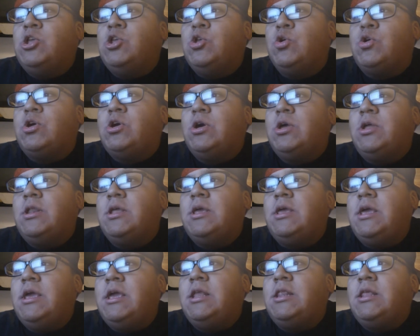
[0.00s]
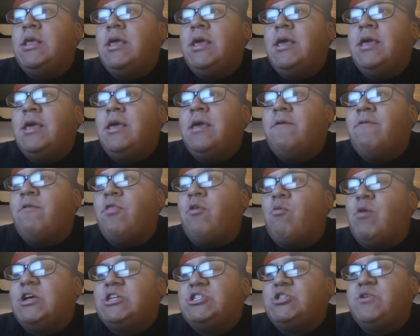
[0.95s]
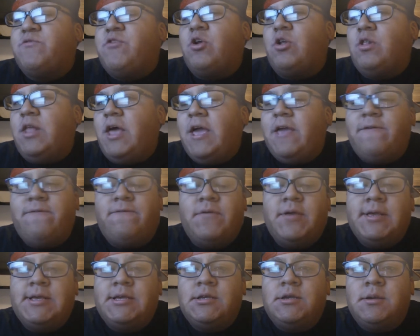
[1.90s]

you could eat for the rest of your life?